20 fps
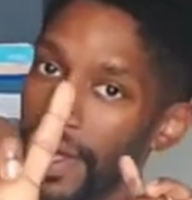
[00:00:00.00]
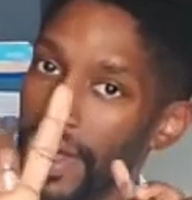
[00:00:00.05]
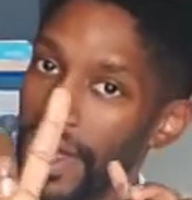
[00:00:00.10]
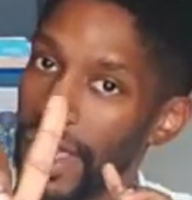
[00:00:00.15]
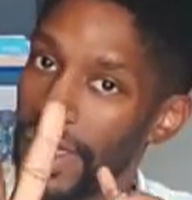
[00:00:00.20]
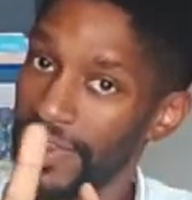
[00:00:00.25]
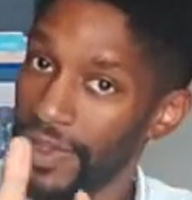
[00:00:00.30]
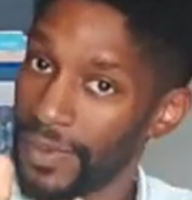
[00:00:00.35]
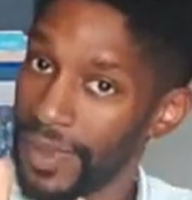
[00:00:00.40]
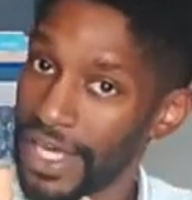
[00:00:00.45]

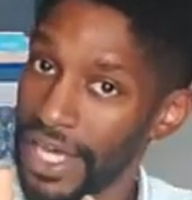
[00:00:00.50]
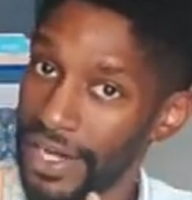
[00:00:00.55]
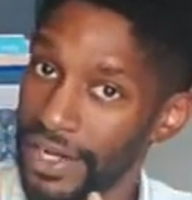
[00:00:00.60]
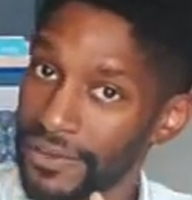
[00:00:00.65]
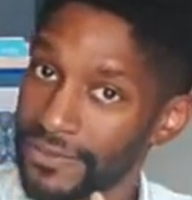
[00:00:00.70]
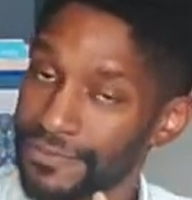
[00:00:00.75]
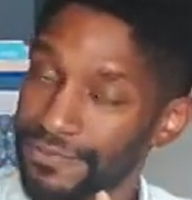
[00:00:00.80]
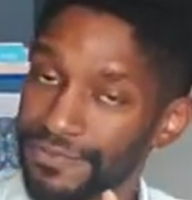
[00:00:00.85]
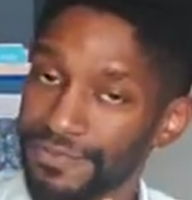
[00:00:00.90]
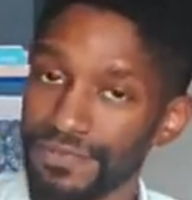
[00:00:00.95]
in the
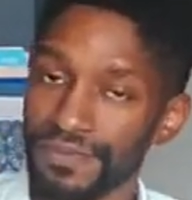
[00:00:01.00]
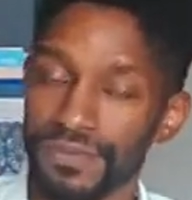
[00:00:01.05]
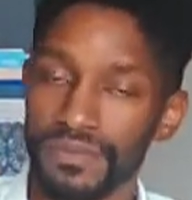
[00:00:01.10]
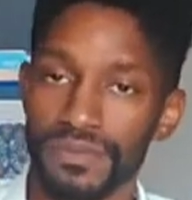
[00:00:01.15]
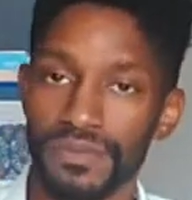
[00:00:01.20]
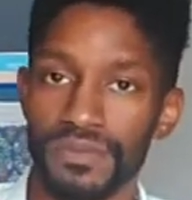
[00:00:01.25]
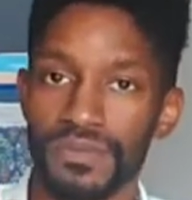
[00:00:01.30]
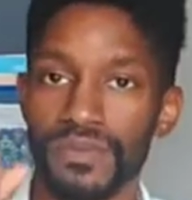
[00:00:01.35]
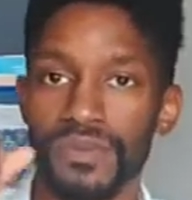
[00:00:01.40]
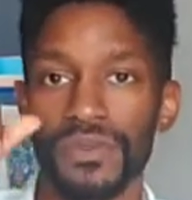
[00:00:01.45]
beginning.
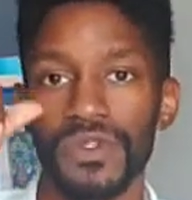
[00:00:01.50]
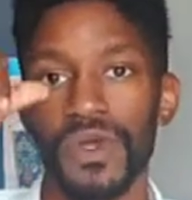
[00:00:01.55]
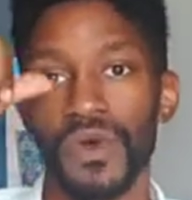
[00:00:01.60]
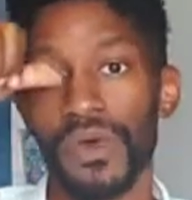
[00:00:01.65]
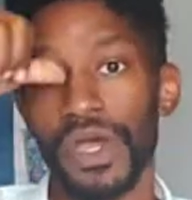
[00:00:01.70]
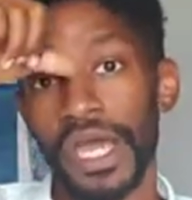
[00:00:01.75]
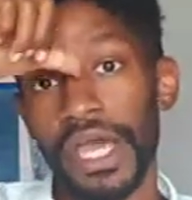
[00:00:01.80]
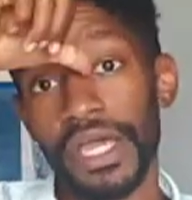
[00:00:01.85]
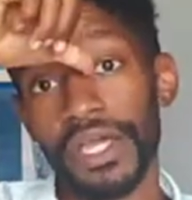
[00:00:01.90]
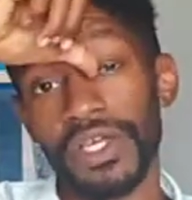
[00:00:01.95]

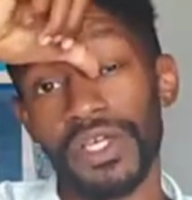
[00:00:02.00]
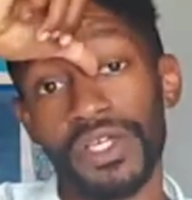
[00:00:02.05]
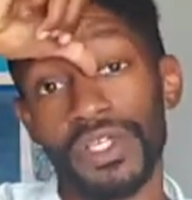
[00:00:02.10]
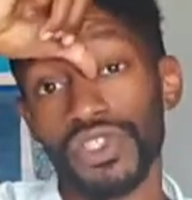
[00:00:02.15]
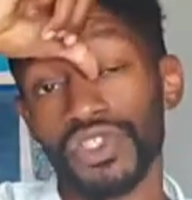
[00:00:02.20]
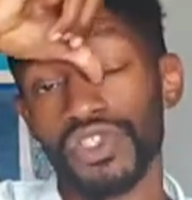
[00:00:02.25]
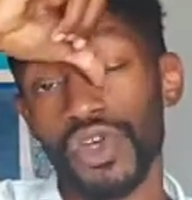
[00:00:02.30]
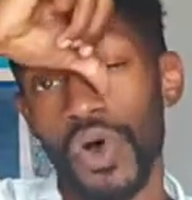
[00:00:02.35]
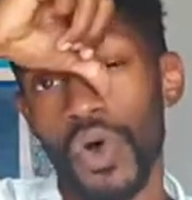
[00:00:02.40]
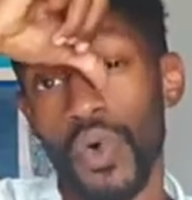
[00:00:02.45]
Okay,
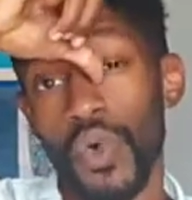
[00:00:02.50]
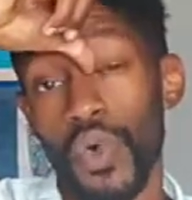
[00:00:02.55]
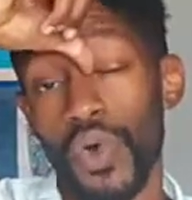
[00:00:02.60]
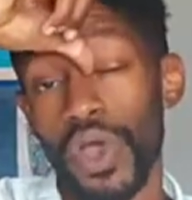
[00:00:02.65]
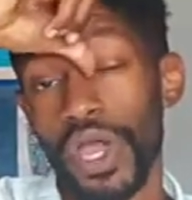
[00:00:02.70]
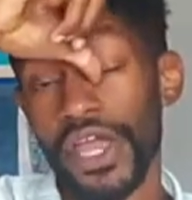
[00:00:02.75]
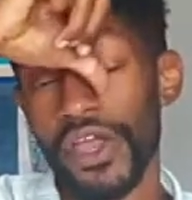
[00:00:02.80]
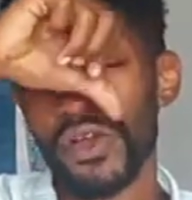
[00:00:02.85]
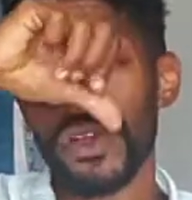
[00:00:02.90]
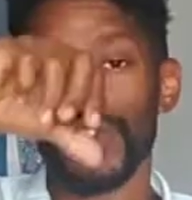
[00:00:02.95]
so
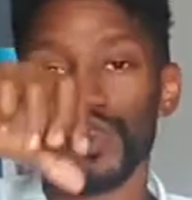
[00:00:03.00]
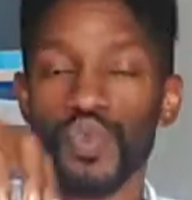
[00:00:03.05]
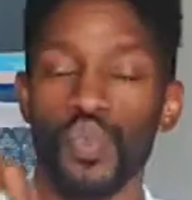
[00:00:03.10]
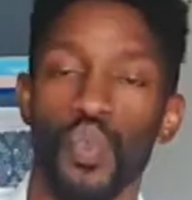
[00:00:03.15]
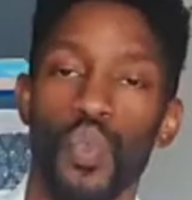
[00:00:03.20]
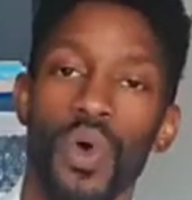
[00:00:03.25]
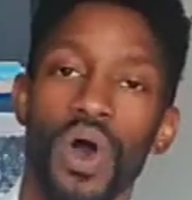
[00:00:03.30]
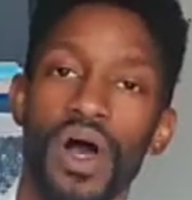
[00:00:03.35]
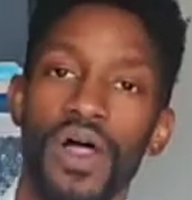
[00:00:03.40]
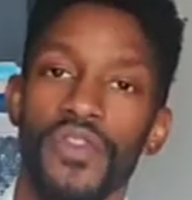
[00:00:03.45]
here's
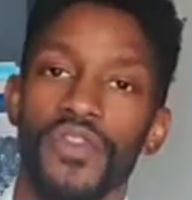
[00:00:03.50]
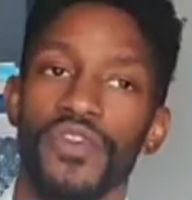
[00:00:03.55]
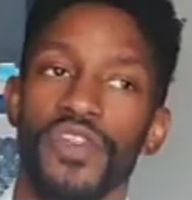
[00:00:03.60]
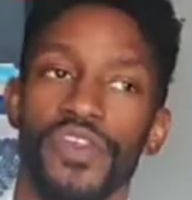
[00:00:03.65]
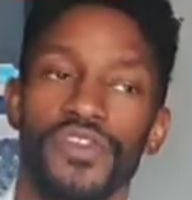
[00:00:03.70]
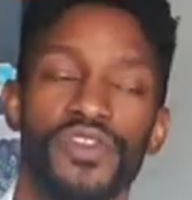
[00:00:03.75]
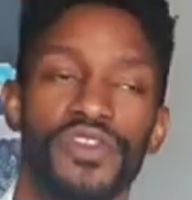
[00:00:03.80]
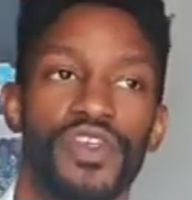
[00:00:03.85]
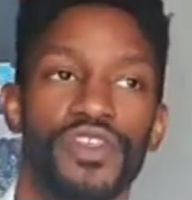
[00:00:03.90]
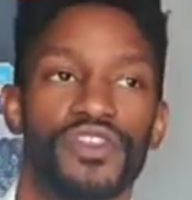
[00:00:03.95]
what
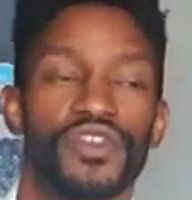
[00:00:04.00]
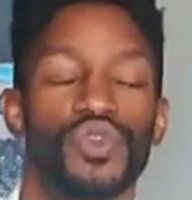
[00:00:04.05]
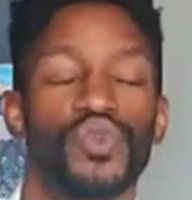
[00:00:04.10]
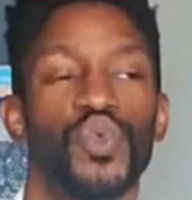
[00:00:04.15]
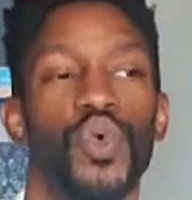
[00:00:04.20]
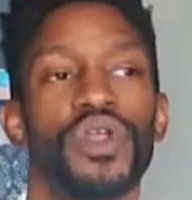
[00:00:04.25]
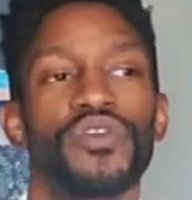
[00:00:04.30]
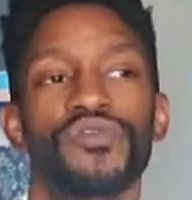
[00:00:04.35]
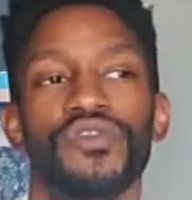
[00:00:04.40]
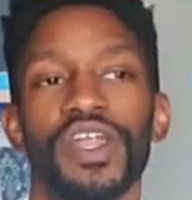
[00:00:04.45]
the, the, the
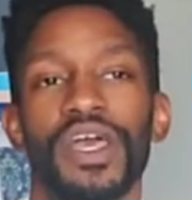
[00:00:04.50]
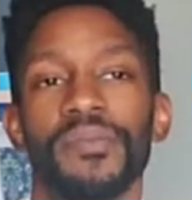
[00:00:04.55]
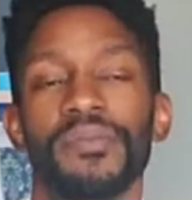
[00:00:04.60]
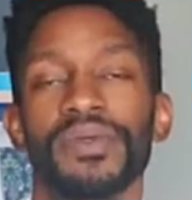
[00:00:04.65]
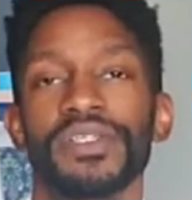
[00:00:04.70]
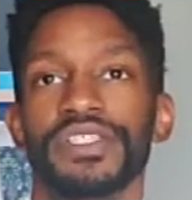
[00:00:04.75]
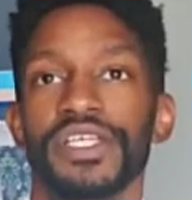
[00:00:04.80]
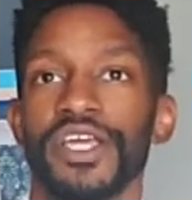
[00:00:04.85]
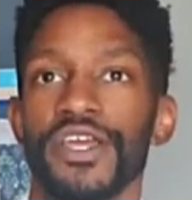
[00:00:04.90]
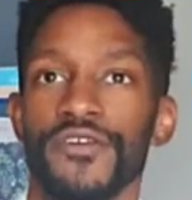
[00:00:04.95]
twin
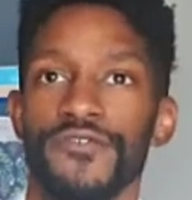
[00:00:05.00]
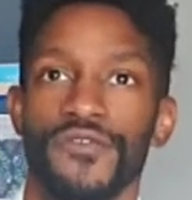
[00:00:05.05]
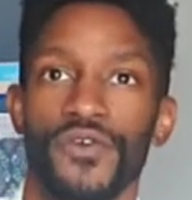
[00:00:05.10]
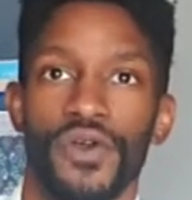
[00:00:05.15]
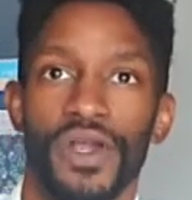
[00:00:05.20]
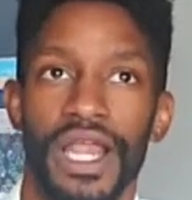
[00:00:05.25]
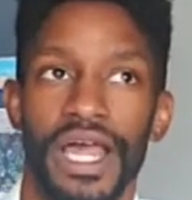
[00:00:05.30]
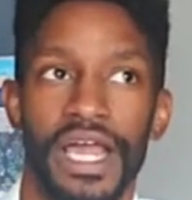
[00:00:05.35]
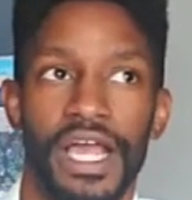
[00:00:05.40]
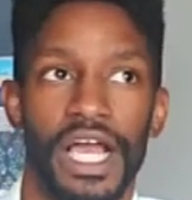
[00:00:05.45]
flame is here
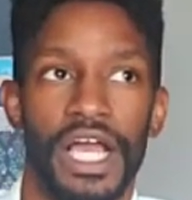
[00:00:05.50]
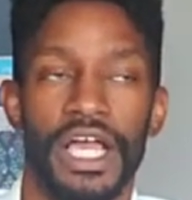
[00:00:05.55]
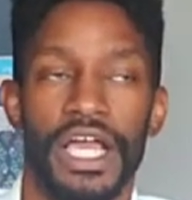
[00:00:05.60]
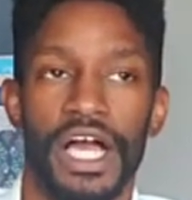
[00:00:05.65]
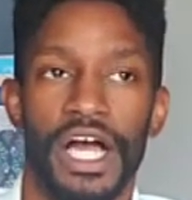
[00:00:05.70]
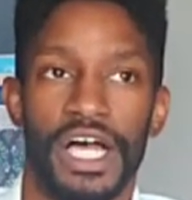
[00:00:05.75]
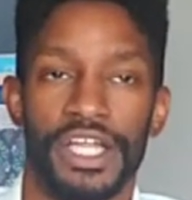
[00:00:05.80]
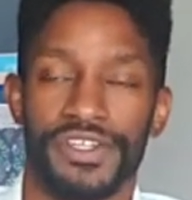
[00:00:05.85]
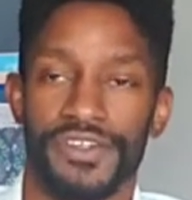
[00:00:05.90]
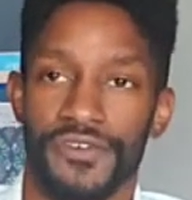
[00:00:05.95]
for like
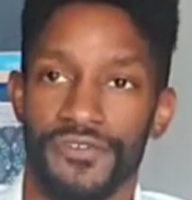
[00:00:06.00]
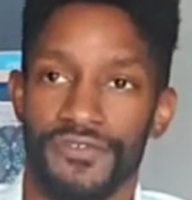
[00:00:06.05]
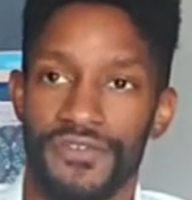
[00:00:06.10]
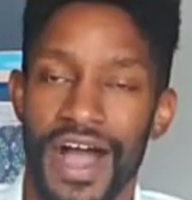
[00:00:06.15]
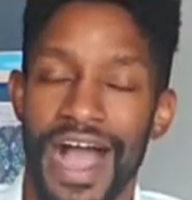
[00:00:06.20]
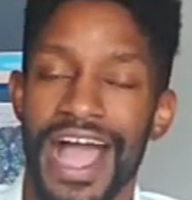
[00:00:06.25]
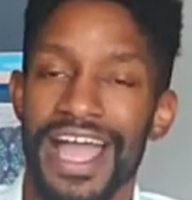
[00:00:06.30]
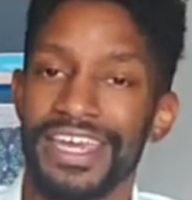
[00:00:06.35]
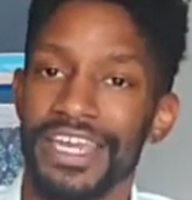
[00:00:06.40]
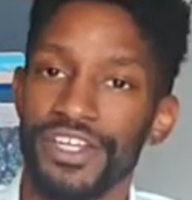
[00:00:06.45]
a
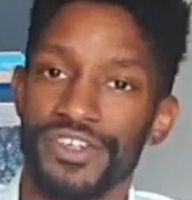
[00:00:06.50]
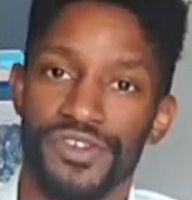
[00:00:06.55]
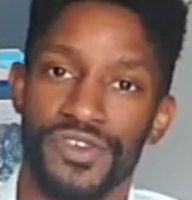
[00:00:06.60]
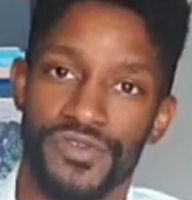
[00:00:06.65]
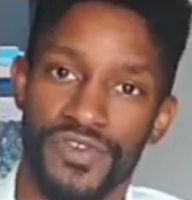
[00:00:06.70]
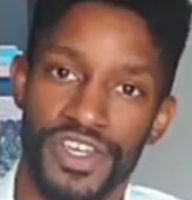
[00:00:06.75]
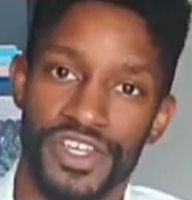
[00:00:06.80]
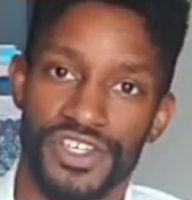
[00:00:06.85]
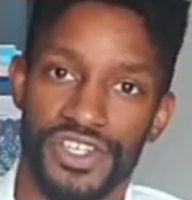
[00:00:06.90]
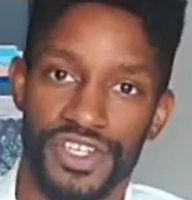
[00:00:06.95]
divine
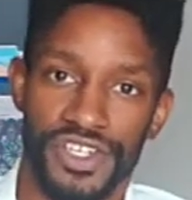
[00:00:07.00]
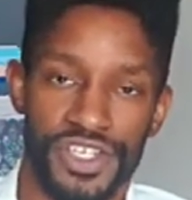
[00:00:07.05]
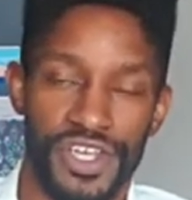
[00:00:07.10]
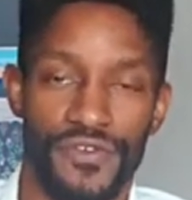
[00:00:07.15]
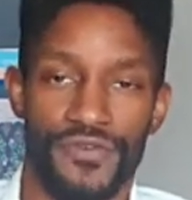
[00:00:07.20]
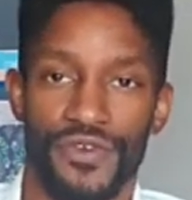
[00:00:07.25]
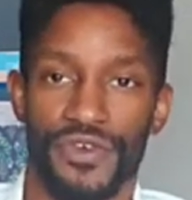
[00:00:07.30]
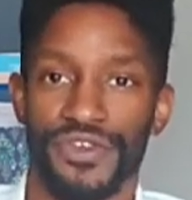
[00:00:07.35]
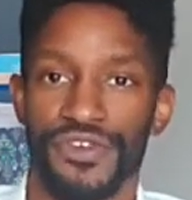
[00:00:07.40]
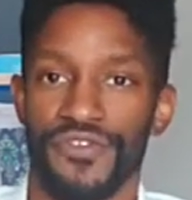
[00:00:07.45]
intervention. It's
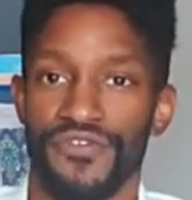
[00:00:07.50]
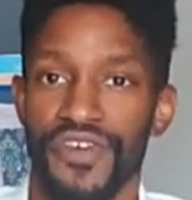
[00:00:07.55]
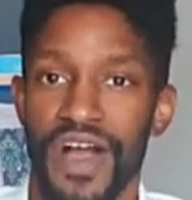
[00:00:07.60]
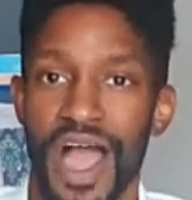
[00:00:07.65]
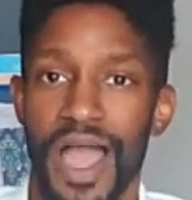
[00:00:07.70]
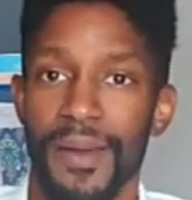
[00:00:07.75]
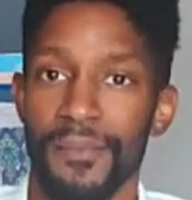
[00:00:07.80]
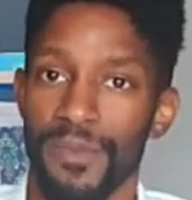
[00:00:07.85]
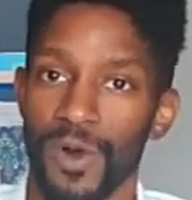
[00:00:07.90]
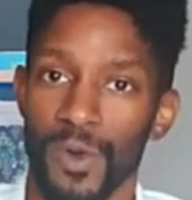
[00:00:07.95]
here for a
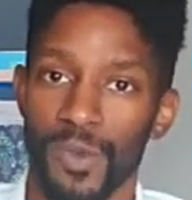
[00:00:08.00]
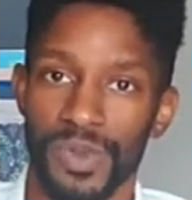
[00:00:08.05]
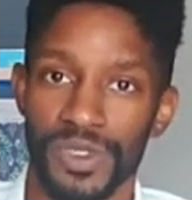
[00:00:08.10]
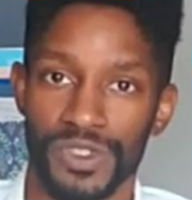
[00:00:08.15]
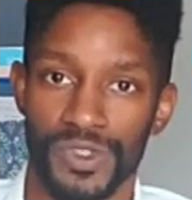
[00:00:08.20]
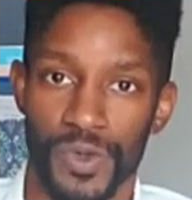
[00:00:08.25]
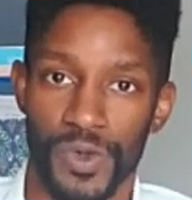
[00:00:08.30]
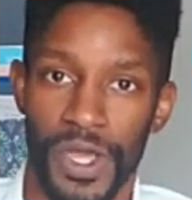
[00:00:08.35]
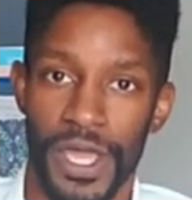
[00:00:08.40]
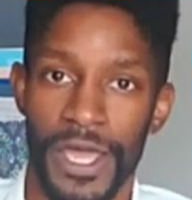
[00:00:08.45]
divine
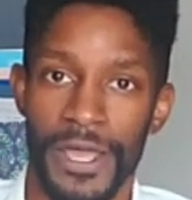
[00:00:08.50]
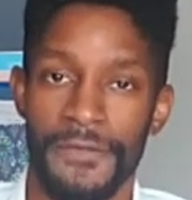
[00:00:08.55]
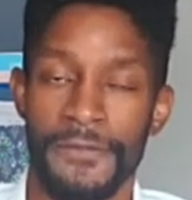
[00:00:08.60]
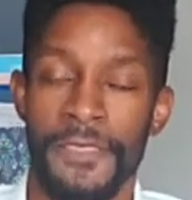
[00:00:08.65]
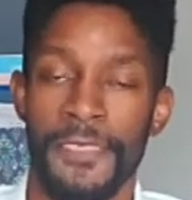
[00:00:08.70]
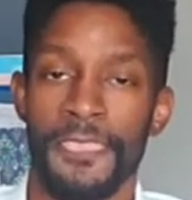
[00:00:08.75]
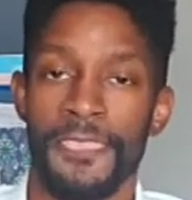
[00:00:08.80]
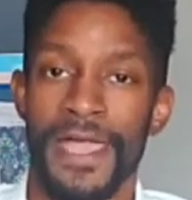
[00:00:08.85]
purpose, okay?